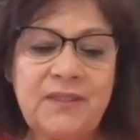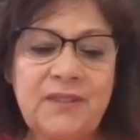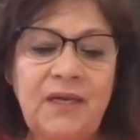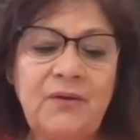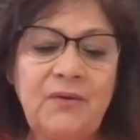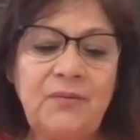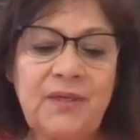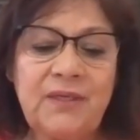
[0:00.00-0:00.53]
and
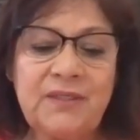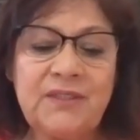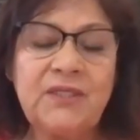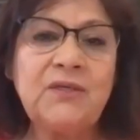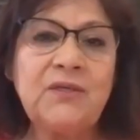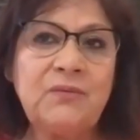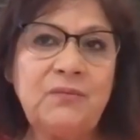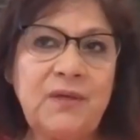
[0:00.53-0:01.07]
how do we
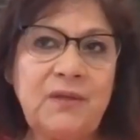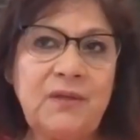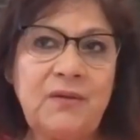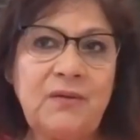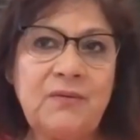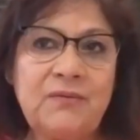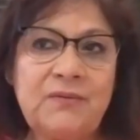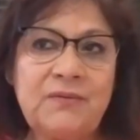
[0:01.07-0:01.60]
deal with
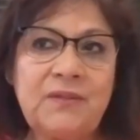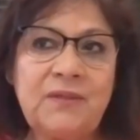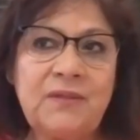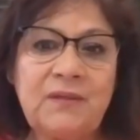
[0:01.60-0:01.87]
those